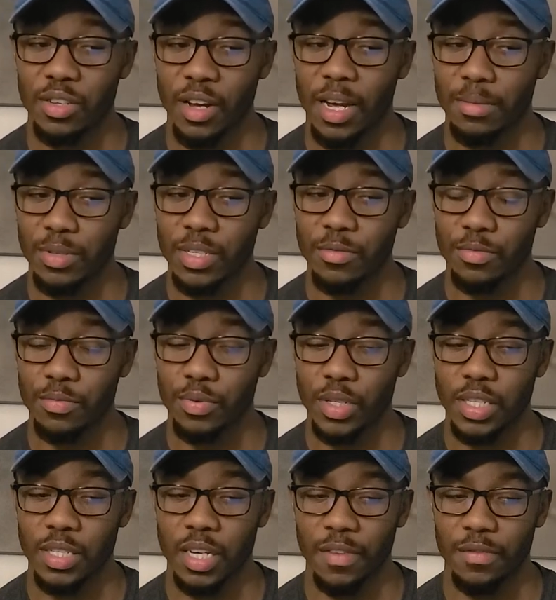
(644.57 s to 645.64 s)
jobs are
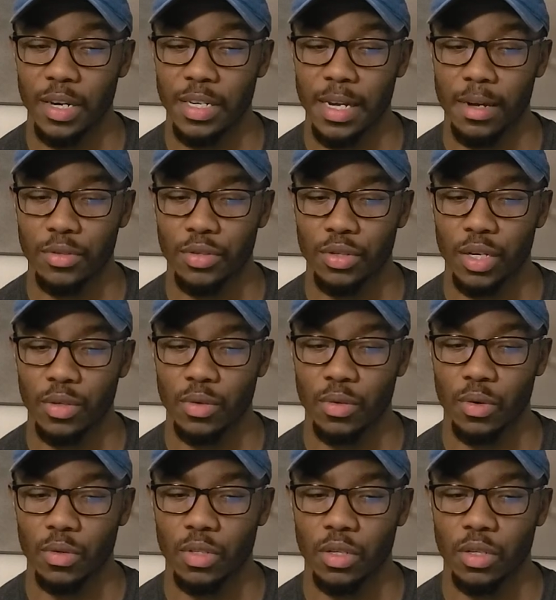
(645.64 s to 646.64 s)
pretty tough right now in general,